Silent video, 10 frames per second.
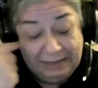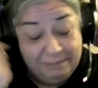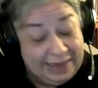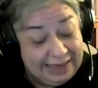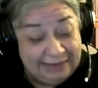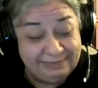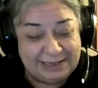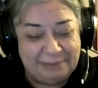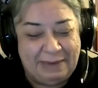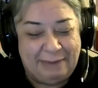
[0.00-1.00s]
may have
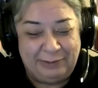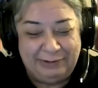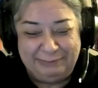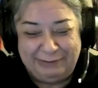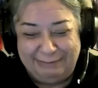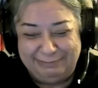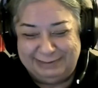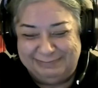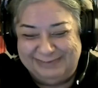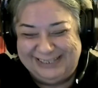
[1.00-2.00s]
some memory
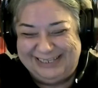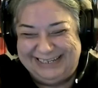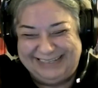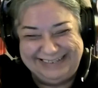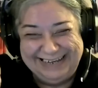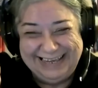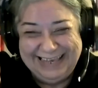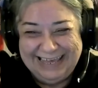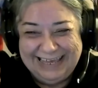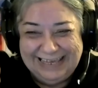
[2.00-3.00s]
problems.
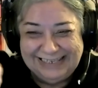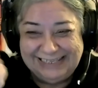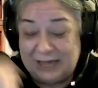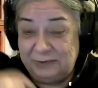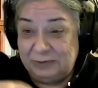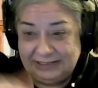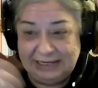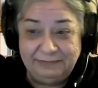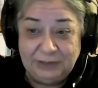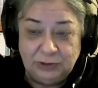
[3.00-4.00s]
So
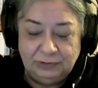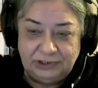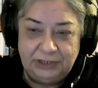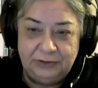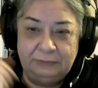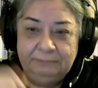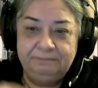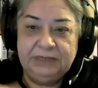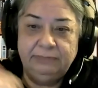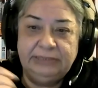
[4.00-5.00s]
whatever you do,
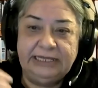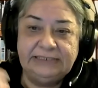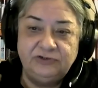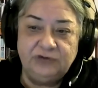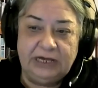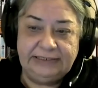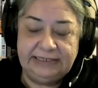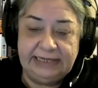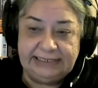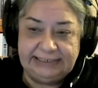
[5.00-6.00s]
please try to
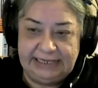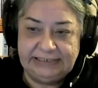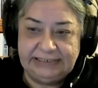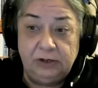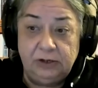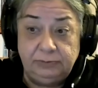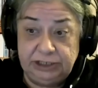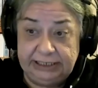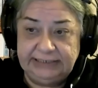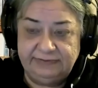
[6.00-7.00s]
assess the
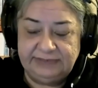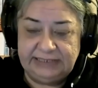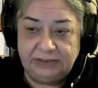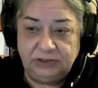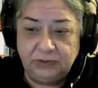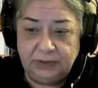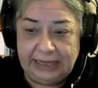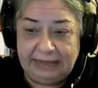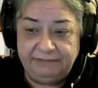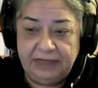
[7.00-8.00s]
objectives that you
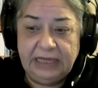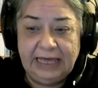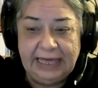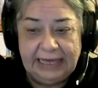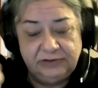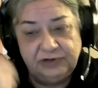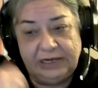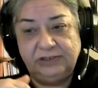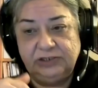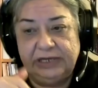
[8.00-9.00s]
have and
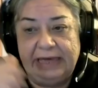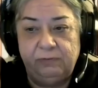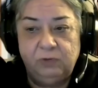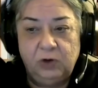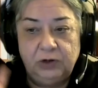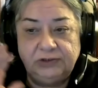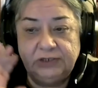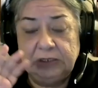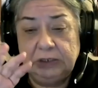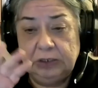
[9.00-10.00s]
try to avoid
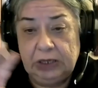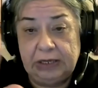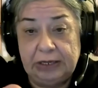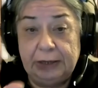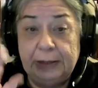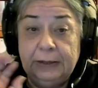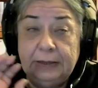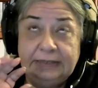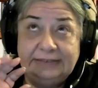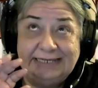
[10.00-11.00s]

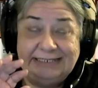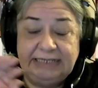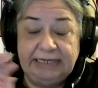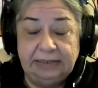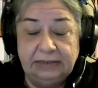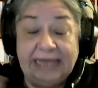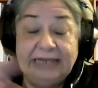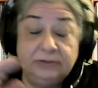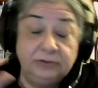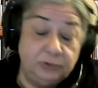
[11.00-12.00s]
testing,
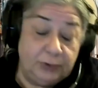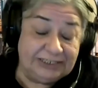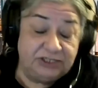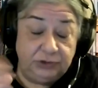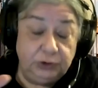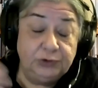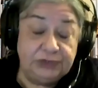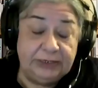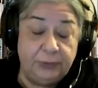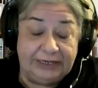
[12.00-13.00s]

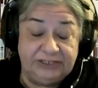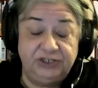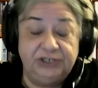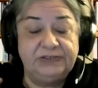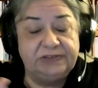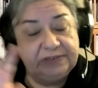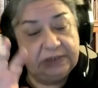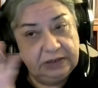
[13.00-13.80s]
using questions